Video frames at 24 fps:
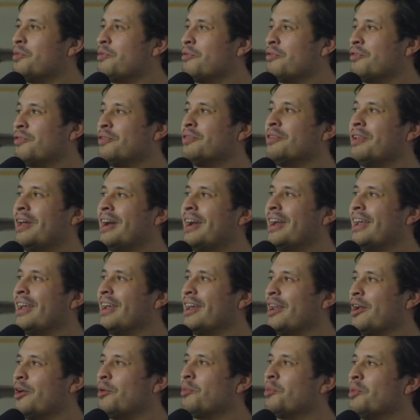we're flying
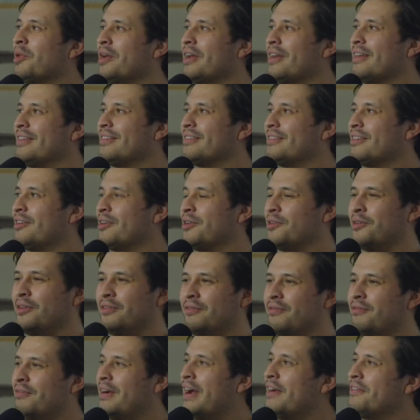in airplanes that are going
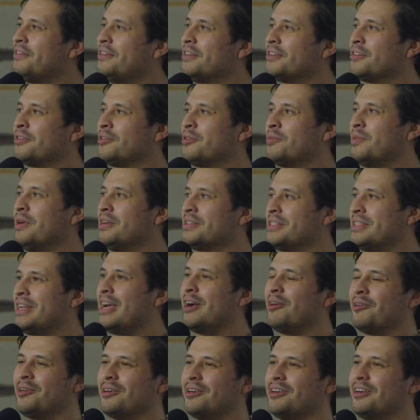five, 600 miles an
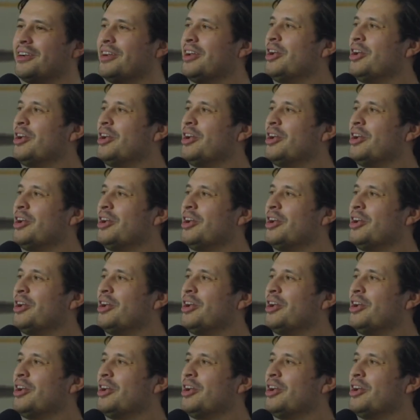hour